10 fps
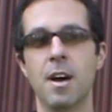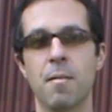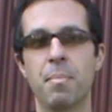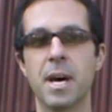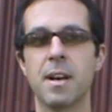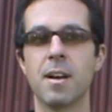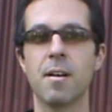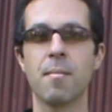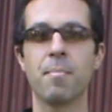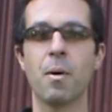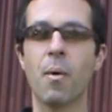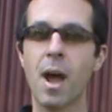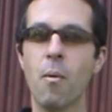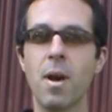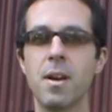But what
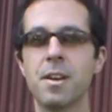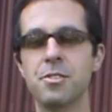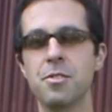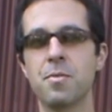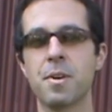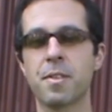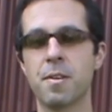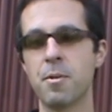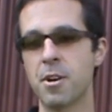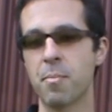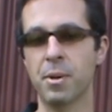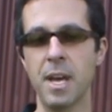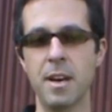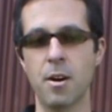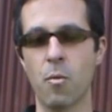I wanted to do with Community
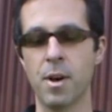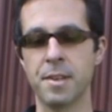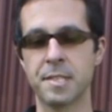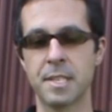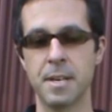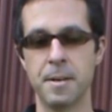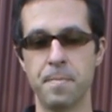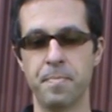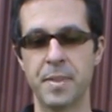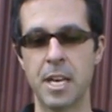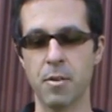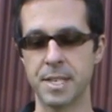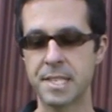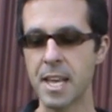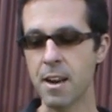PlanIT was,
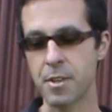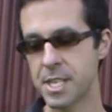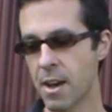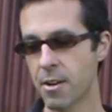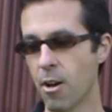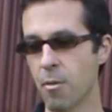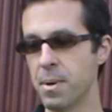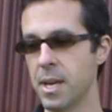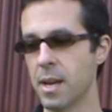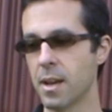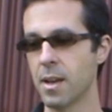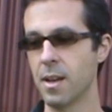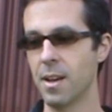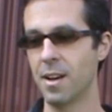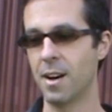instead of the town hall being
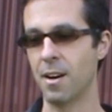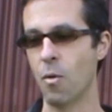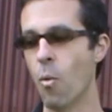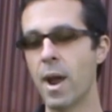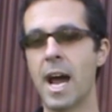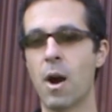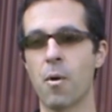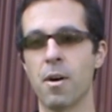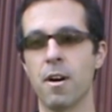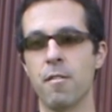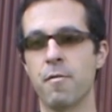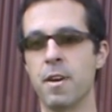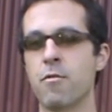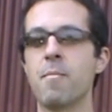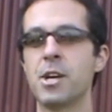1 hour of
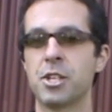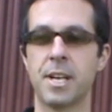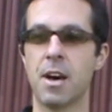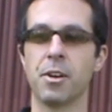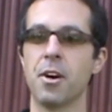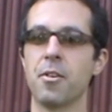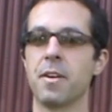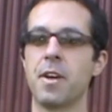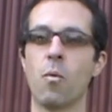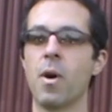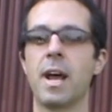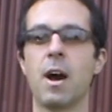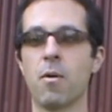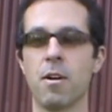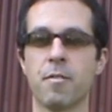information download and then 1
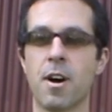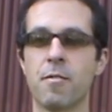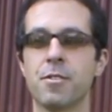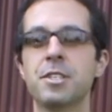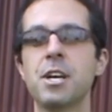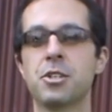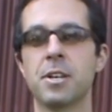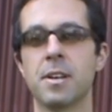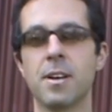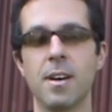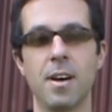hour of conversation,